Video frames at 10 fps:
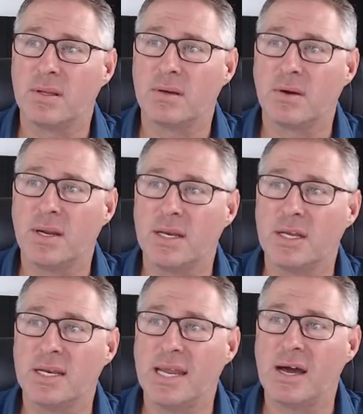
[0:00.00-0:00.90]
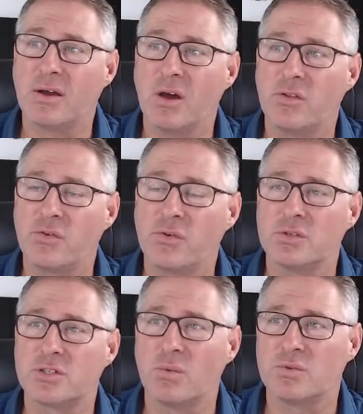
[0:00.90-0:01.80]
Right, you can now go through.
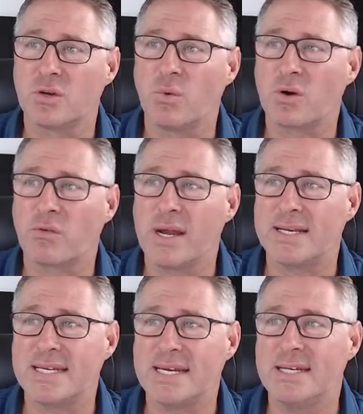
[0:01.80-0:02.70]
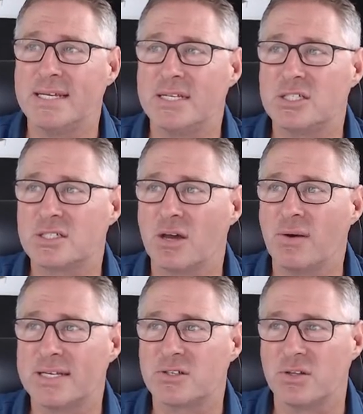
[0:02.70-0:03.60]
So what Grant did, you just go
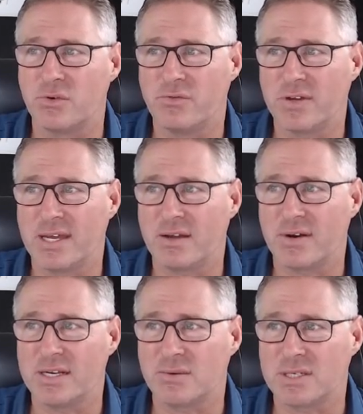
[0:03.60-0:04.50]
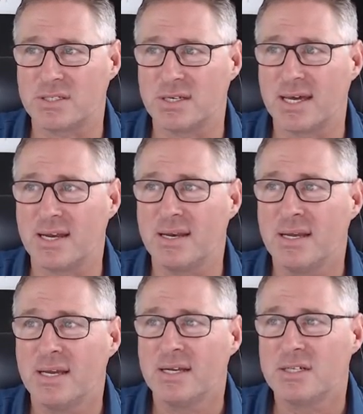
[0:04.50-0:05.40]
outside the roof again, Grant, so we can see that.
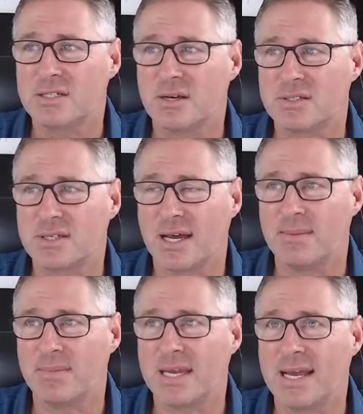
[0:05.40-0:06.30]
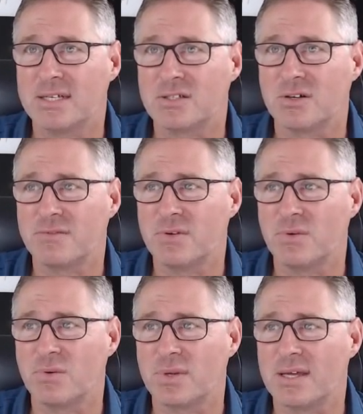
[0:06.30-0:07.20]
Just go escape and get outside of it
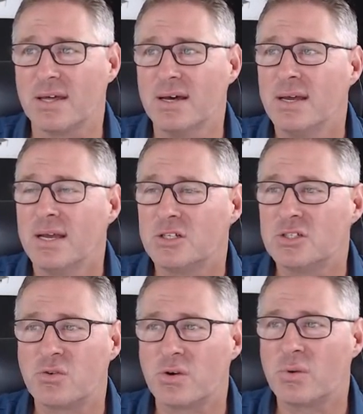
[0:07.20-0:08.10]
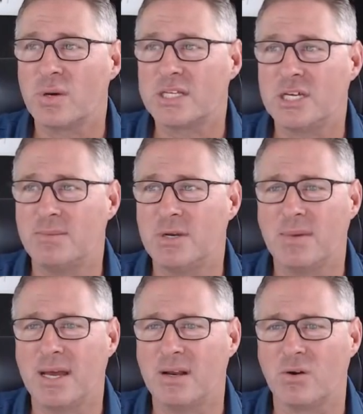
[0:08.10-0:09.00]
altogether. Just draw a quick chimney,
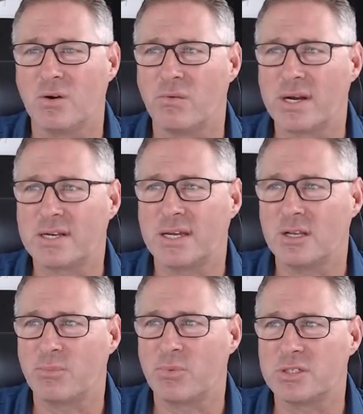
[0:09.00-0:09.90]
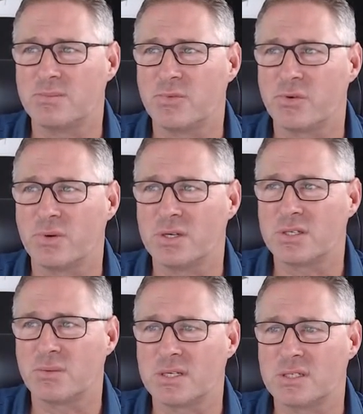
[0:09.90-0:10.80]
mate, or a rectangular prism through it
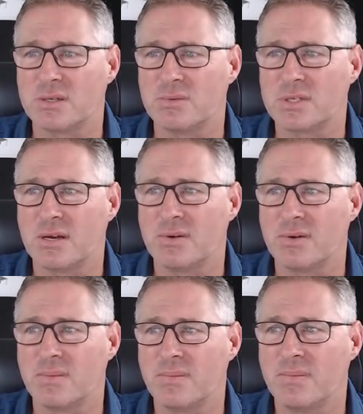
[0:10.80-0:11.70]
so we can see what's going on.